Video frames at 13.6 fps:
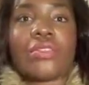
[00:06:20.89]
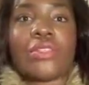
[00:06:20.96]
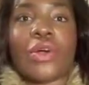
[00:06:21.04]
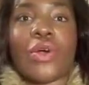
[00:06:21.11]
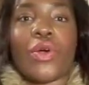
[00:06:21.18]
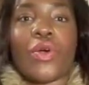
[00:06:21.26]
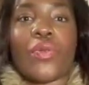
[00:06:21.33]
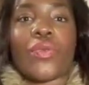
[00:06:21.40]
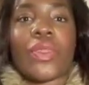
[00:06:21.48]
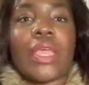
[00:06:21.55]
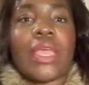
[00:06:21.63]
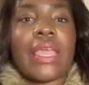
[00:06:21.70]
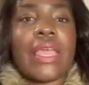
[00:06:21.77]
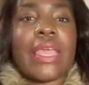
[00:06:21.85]
So
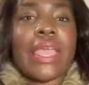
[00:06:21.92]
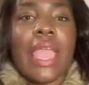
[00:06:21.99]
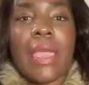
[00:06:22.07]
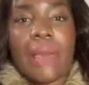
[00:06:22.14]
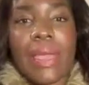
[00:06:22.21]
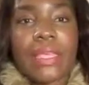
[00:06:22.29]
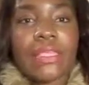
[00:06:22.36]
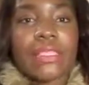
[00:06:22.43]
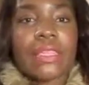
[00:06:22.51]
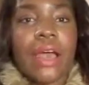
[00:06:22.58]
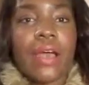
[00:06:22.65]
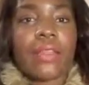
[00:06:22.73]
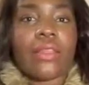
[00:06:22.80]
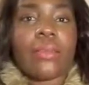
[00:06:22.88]
it came back in
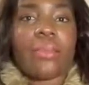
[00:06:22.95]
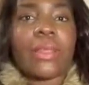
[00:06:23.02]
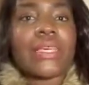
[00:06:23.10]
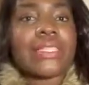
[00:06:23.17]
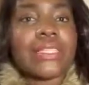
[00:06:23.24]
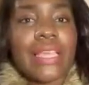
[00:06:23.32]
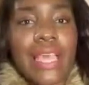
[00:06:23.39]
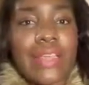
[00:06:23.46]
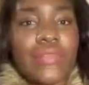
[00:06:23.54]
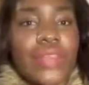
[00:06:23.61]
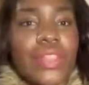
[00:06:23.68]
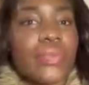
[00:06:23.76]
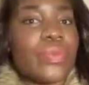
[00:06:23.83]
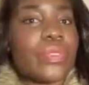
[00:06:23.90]
stock, then plus they had a
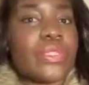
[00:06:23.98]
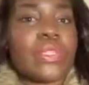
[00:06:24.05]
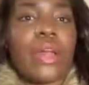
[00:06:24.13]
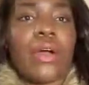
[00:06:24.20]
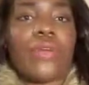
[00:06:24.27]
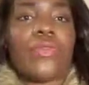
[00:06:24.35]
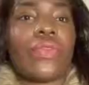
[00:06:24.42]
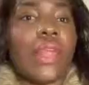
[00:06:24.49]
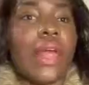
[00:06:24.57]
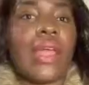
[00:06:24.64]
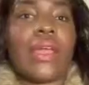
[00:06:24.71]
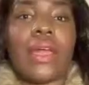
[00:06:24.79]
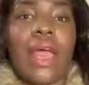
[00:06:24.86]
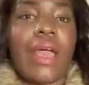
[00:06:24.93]
50% off.
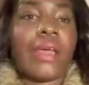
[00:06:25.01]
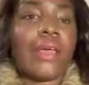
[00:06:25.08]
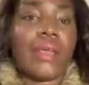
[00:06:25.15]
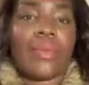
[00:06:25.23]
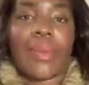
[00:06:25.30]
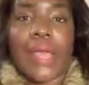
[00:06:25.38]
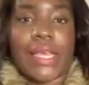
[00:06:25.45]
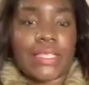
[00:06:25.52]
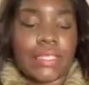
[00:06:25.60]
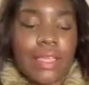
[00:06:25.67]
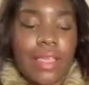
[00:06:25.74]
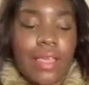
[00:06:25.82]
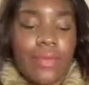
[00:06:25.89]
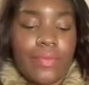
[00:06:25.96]
Like, I couldn't pass
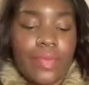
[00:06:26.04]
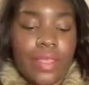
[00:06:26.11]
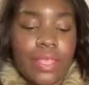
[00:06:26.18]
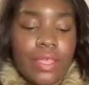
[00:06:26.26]
that.